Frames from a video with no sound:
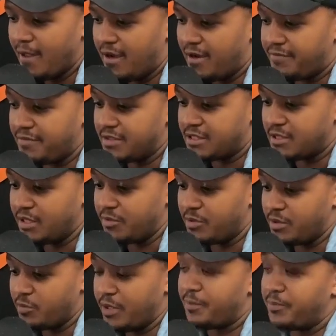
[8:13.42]
firstly,
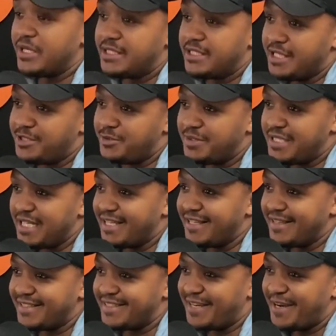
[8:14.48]
we appreciate you
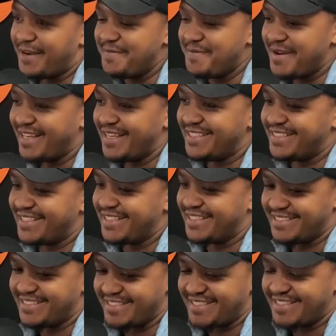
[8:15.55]
taking the time and
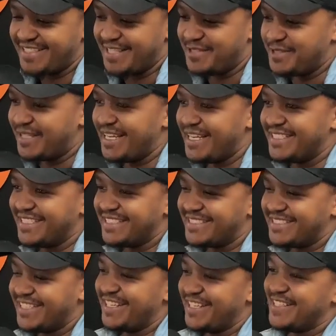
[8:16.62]
just educating
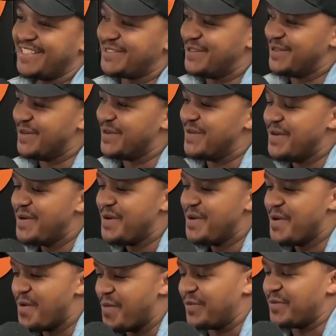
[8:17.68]
us and letting us know
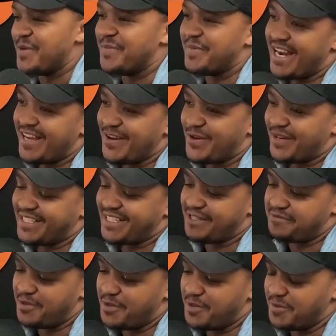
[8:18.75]
what we might not
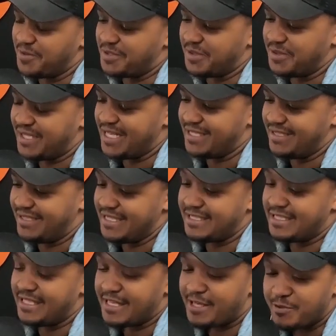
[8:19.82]
have known. So
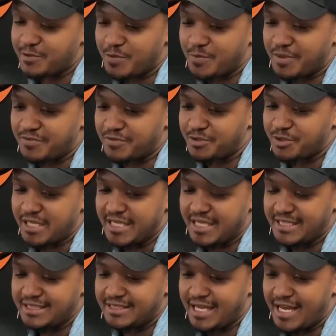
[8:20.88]
Daisy, thank you so much for joining
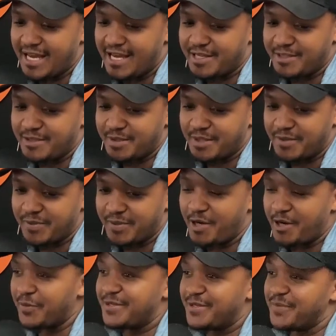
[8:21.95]
us, and we
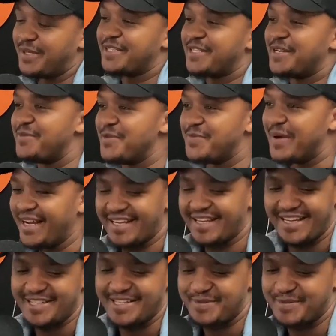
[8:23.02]
can't wait to welcome you
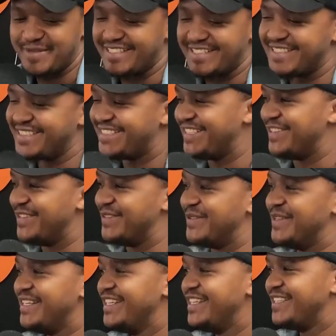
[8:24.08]
back as we continue
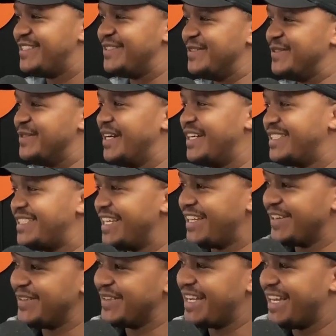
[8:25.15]
to take a
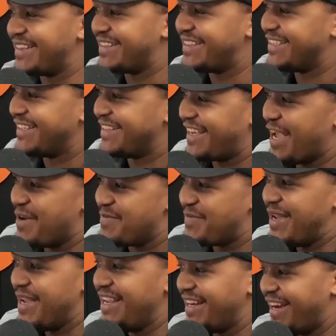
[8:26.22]
look at the
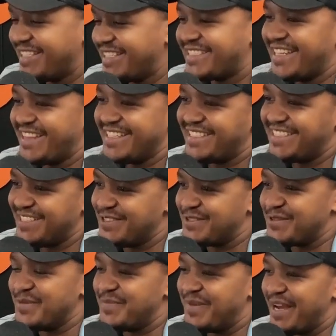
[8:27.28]
campaign Ask the
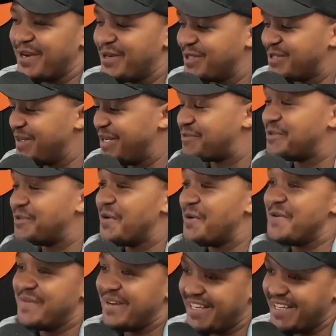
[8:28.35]
Central Bank, because we have
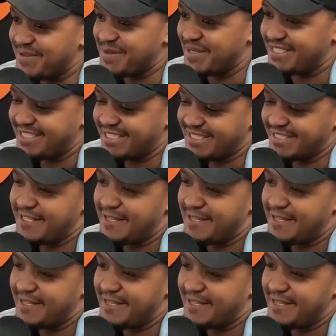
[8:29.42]
so many questions.